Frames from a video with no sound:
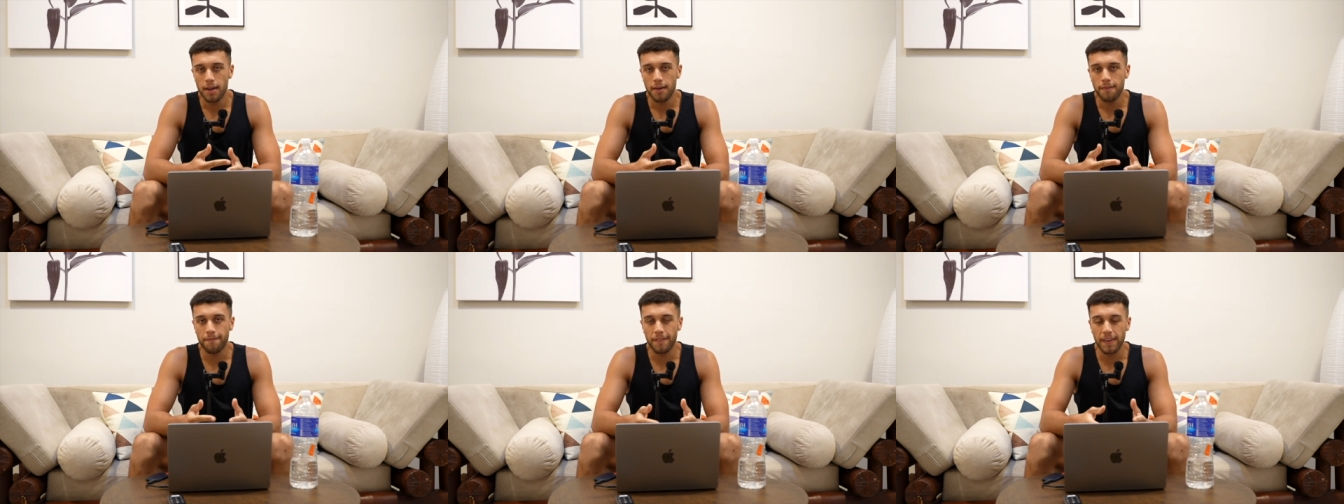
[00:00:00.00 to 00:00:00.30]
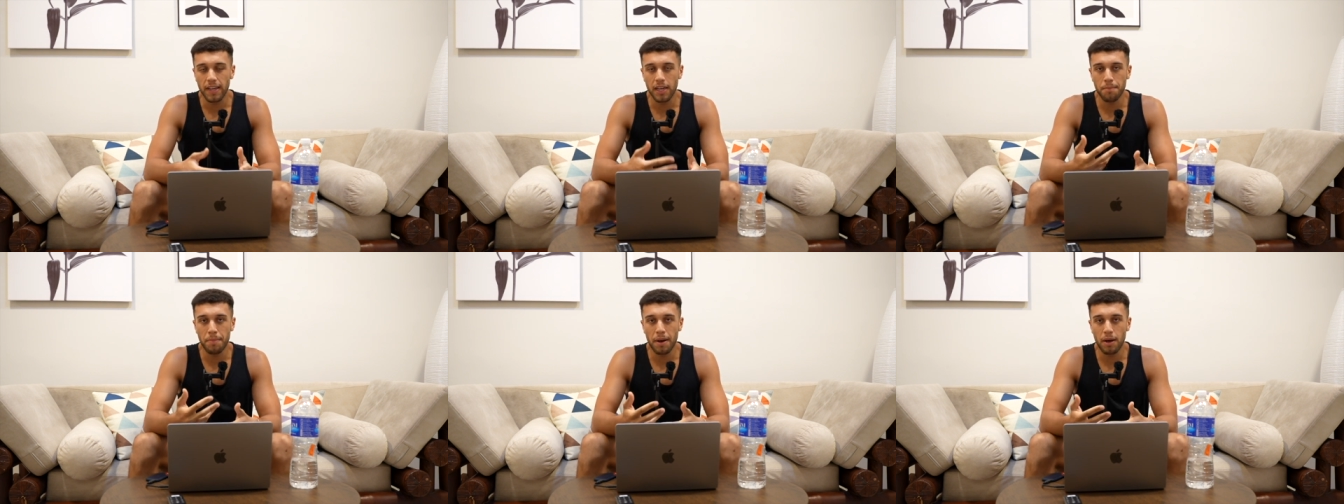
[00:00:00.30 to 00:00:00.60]

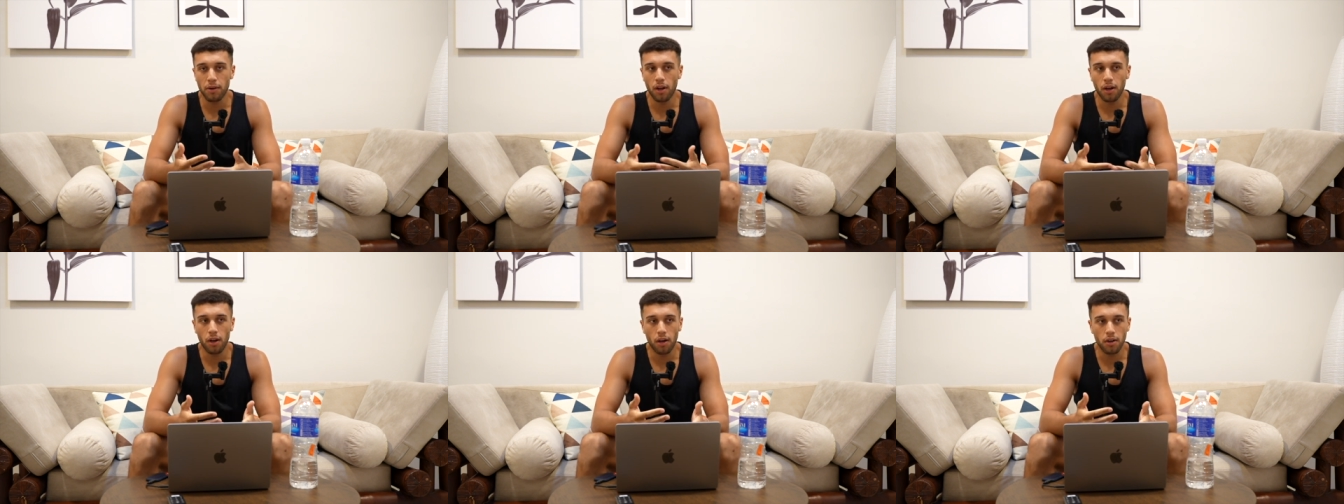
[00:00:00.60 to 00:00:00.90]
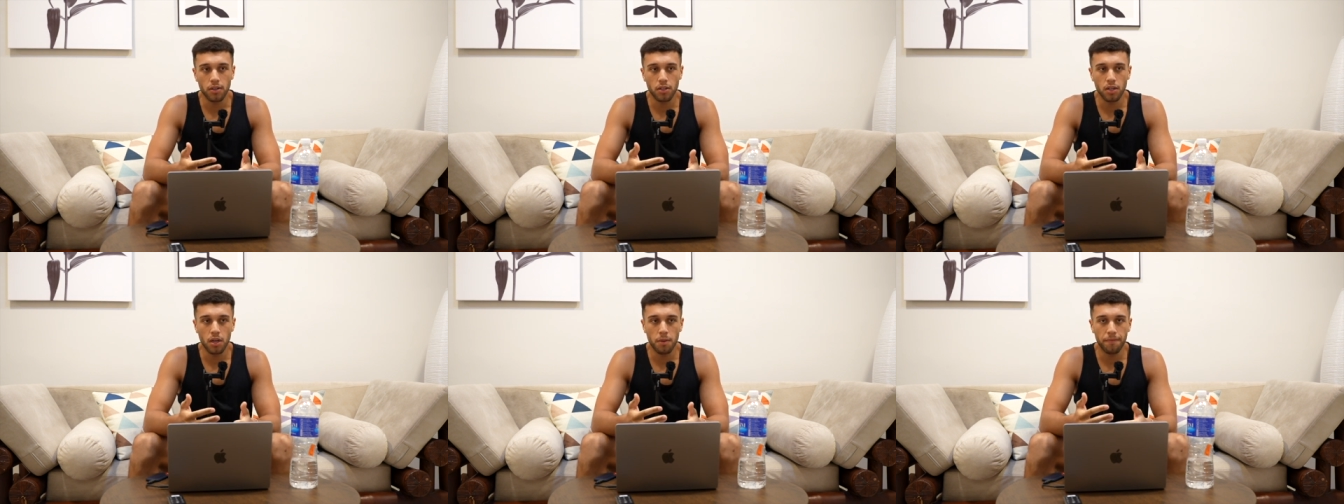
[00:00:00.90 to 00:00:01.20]
Think about the
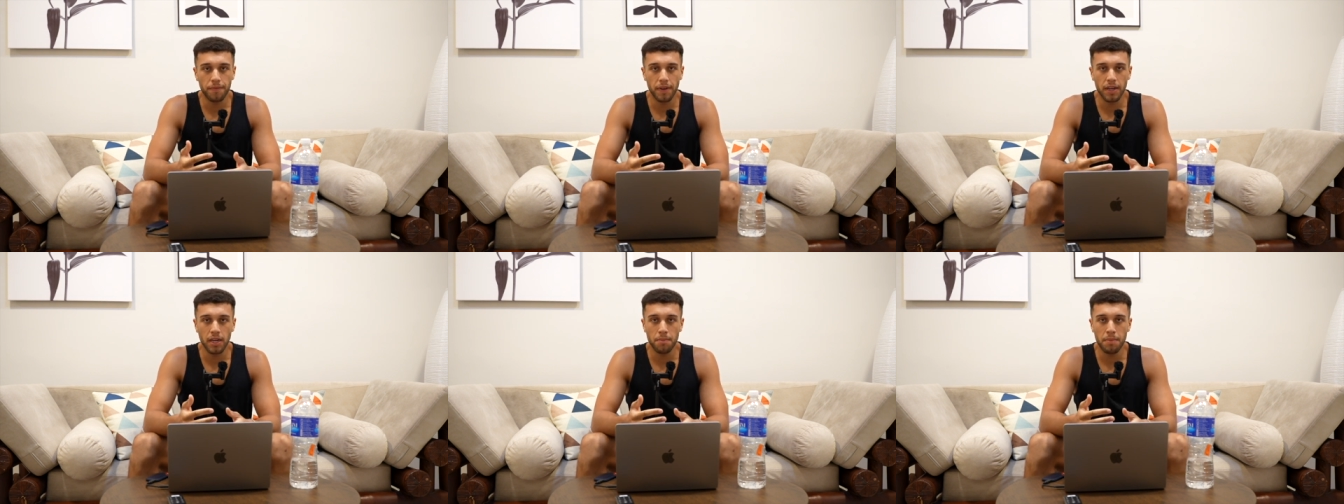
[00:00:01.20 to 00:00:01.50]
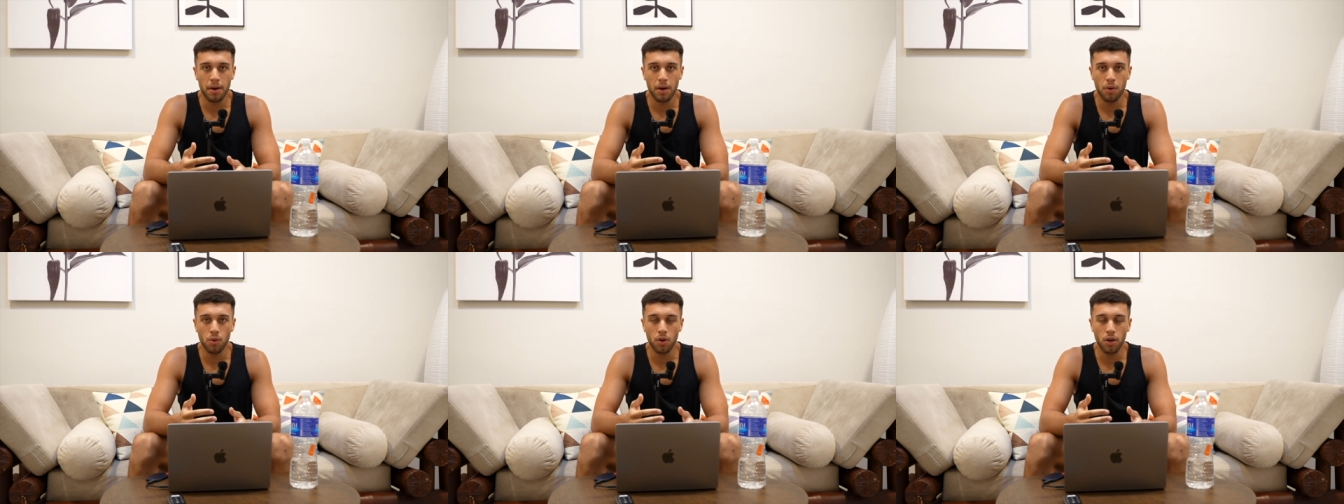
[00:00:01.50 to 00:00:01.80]
long term. Think
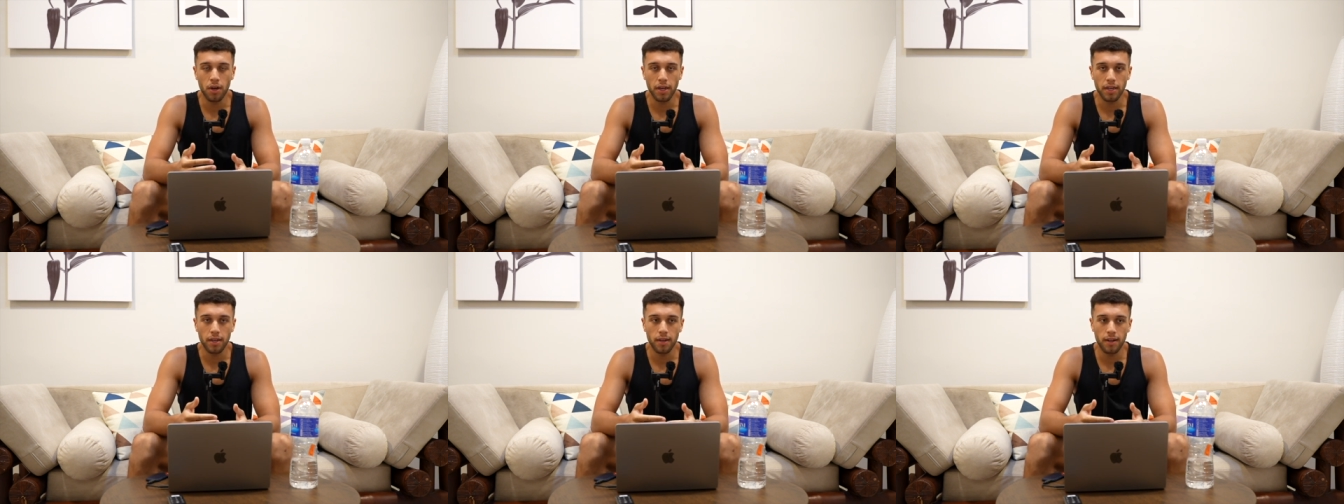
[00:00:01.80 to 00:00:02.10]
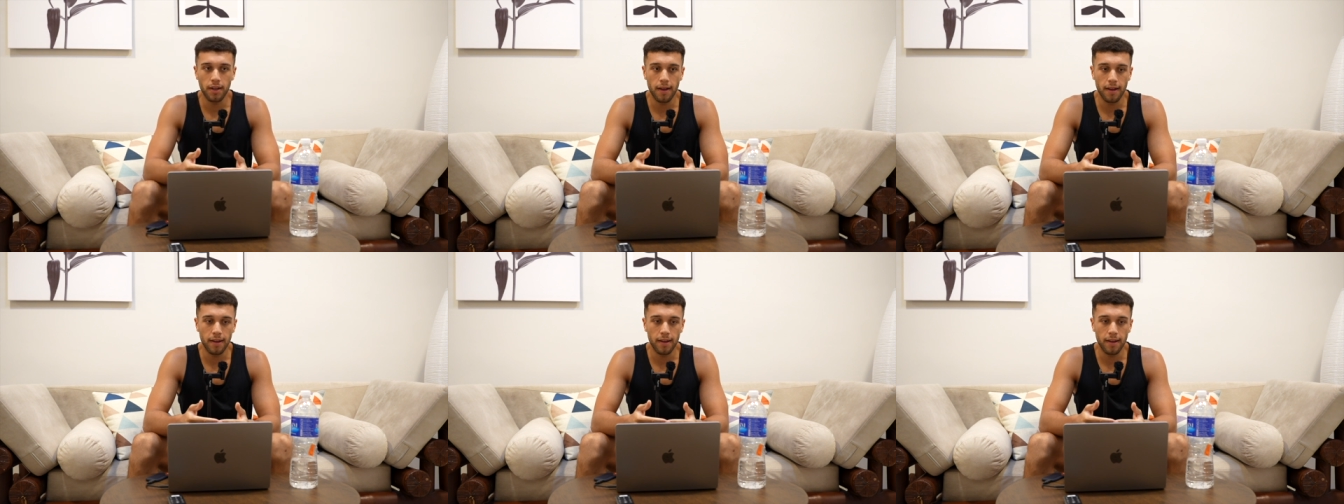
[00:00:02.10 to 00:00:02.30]
about like